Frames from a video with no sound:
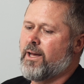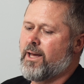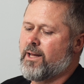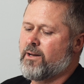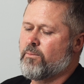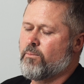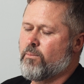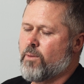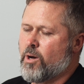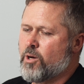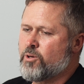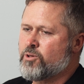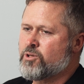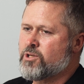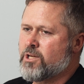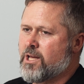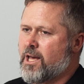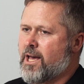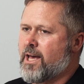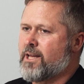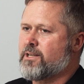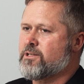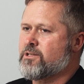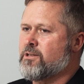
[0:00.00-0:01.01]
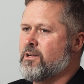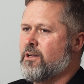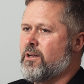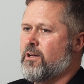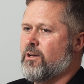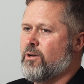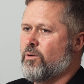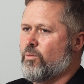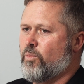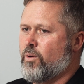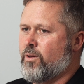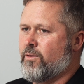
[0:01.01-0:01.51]
and most cats
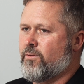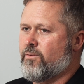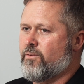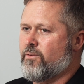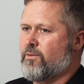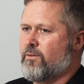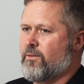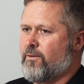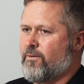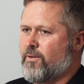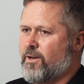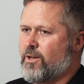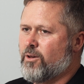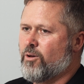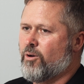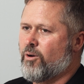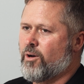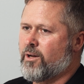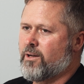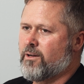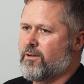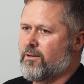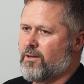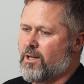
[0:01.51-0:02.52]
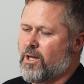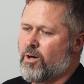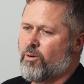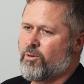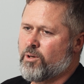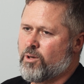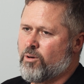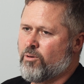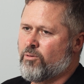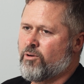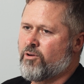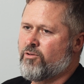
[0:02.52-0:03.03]
with feline lower
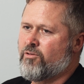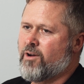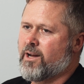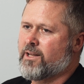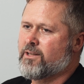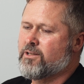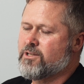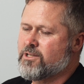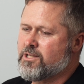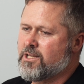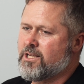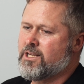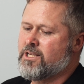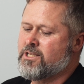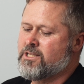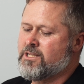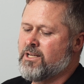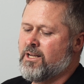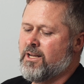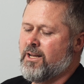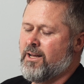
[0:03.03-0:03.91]
urinary tract disease,